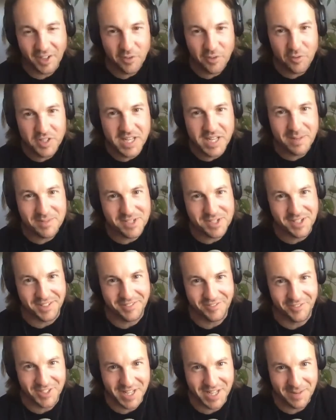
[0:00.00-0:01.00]
you know,
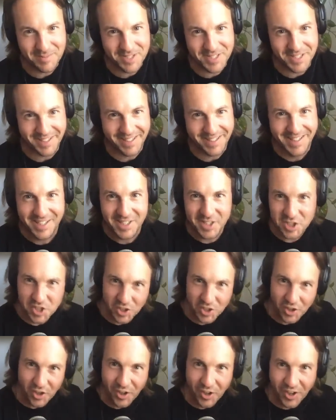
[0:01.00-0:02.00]
redemption, redemption.
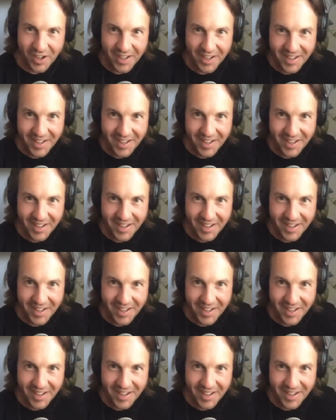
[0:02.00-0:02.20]
Sure, the